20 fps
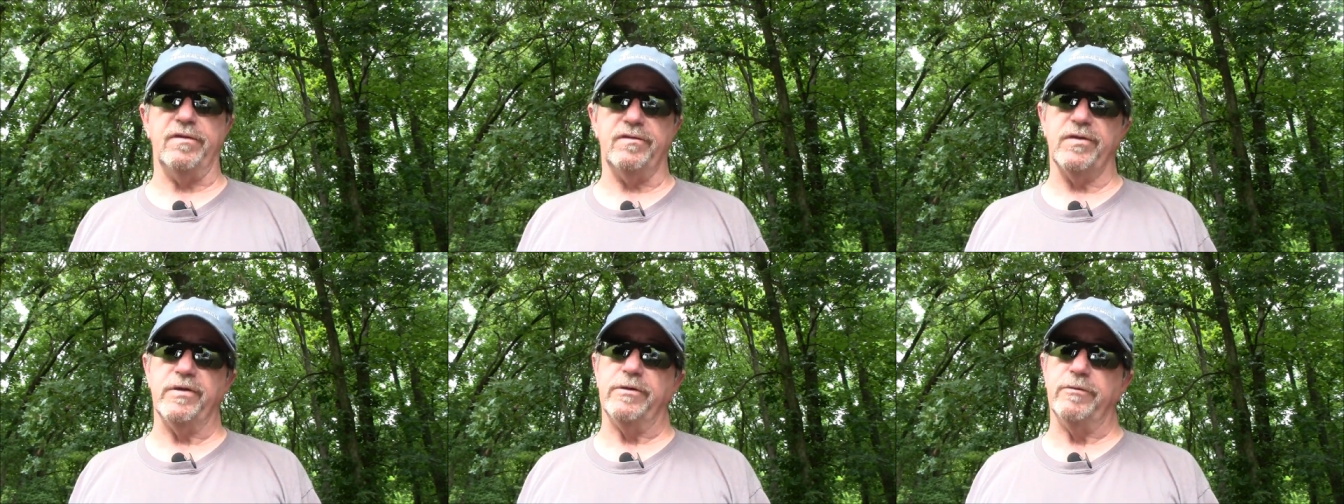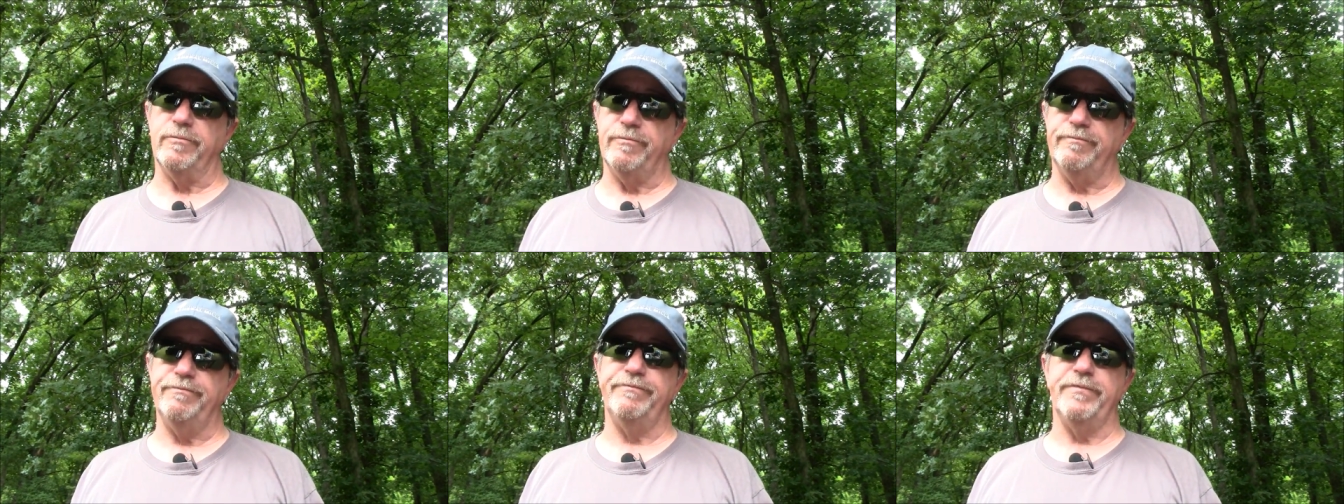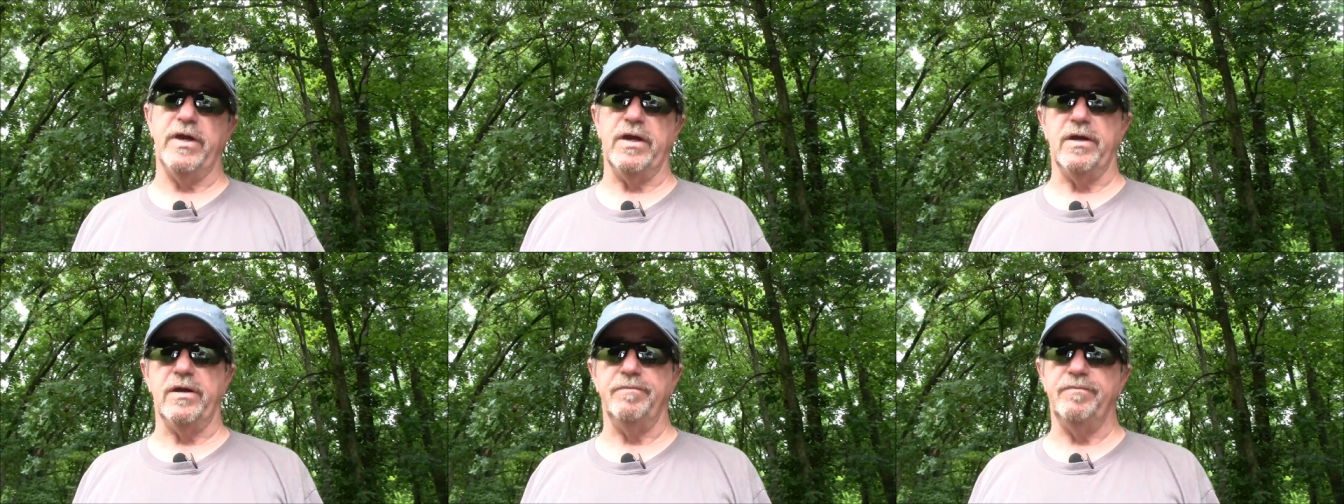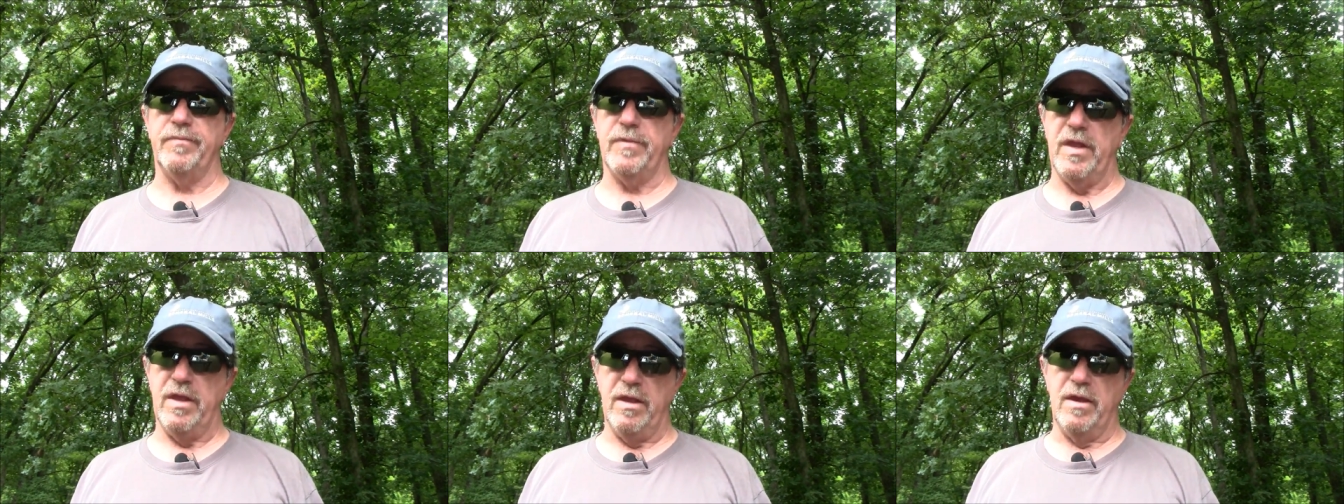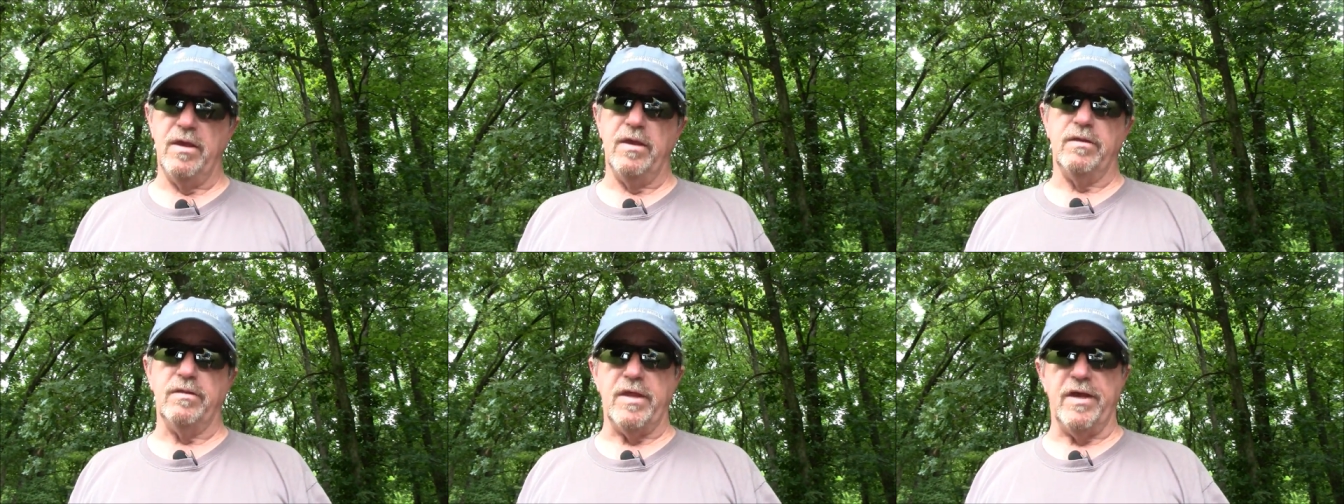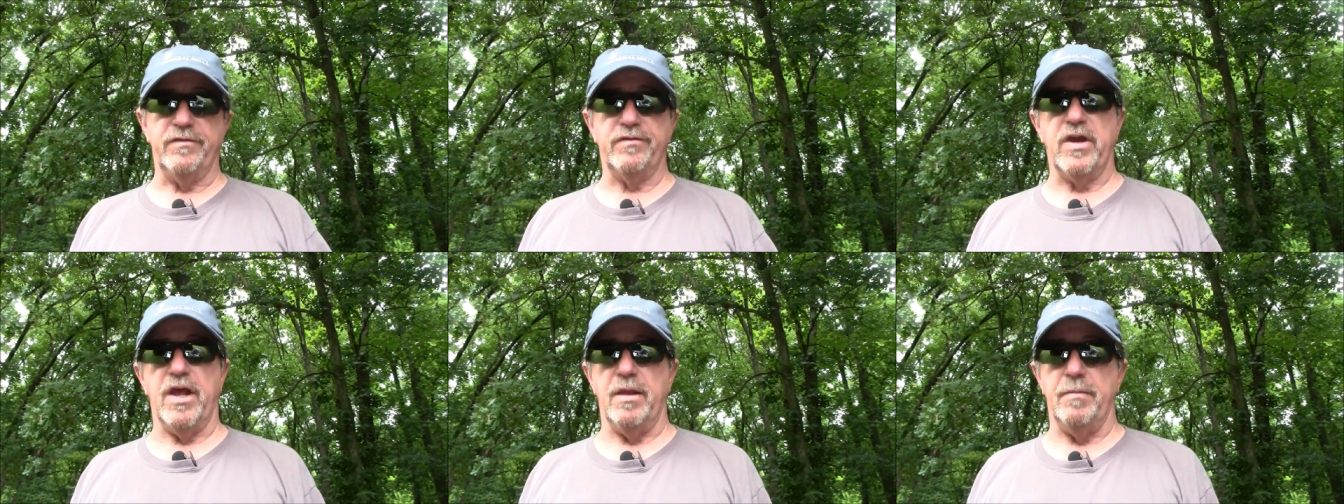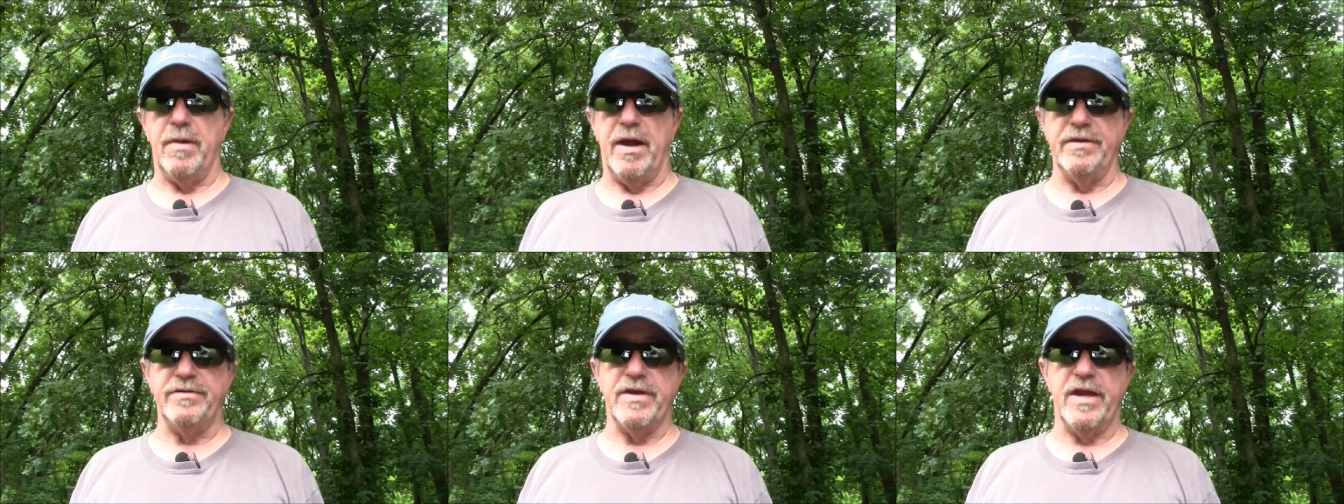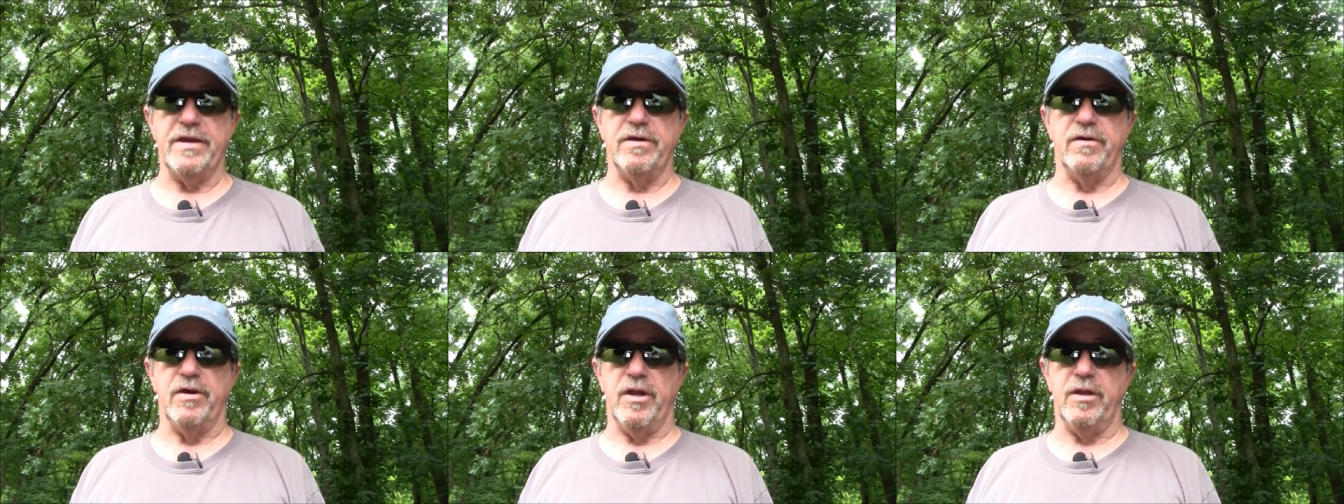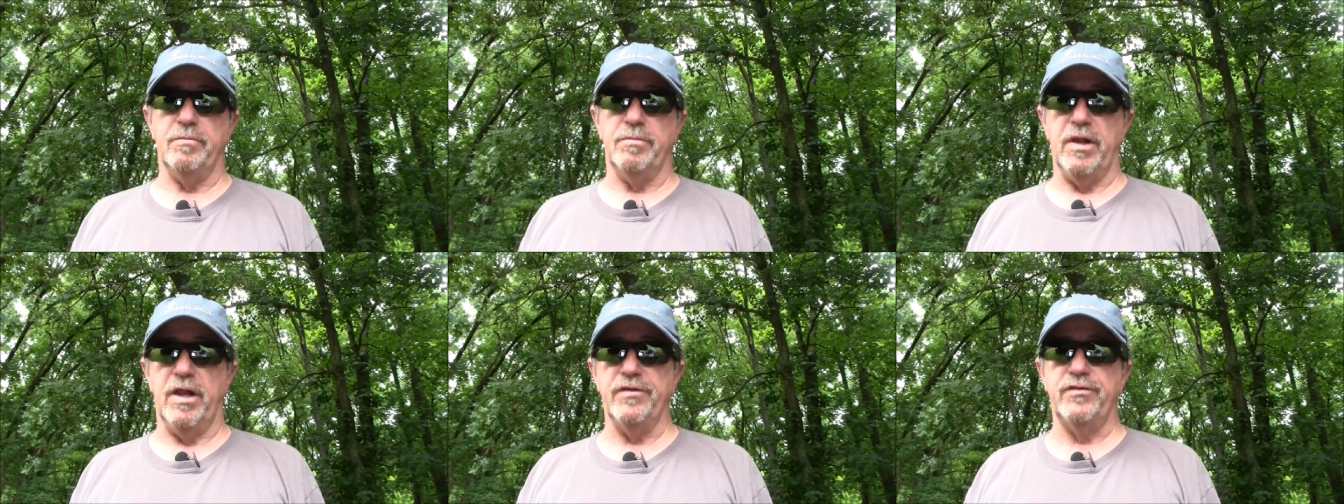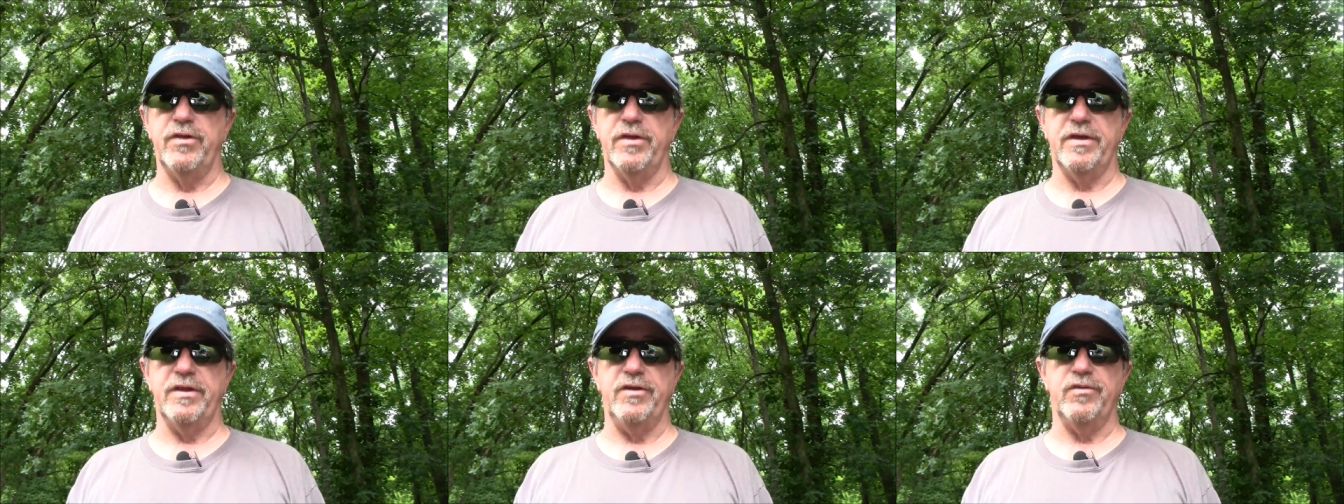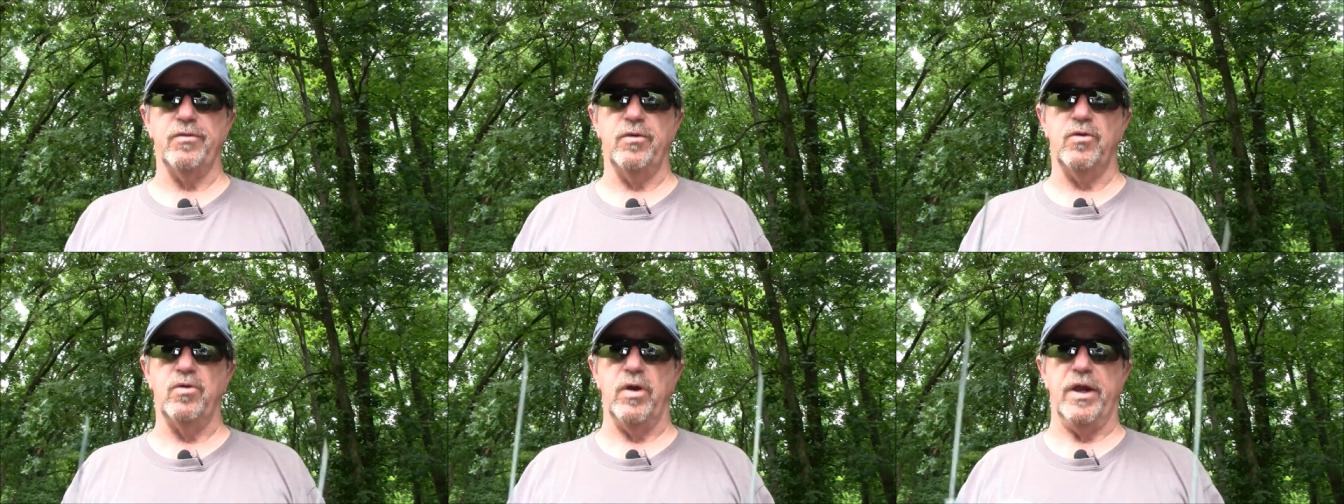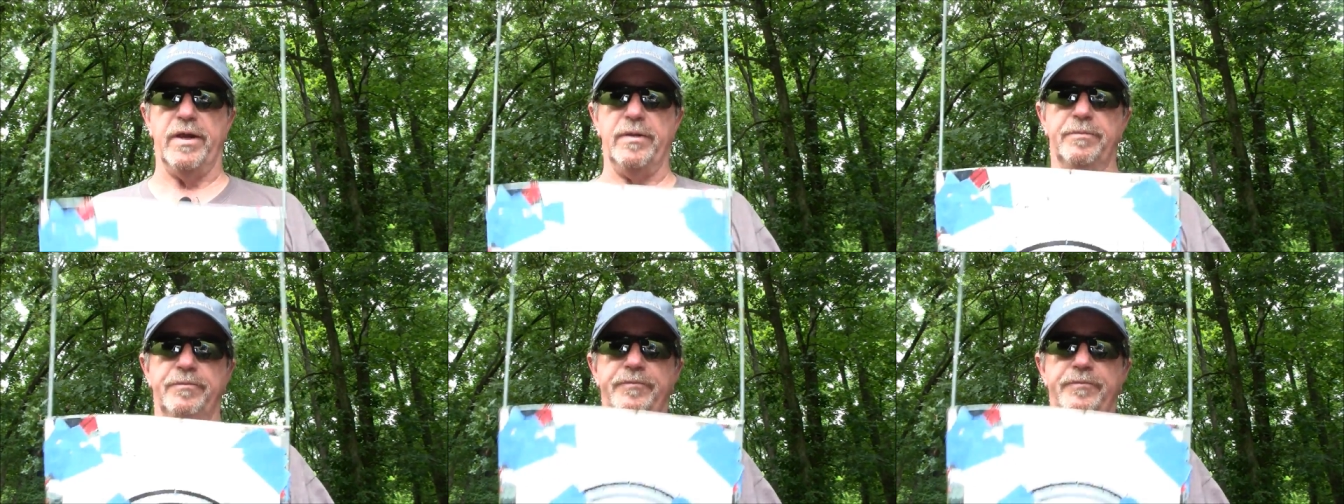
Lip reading: So that's kind of my take on it. But let's look at these real quick.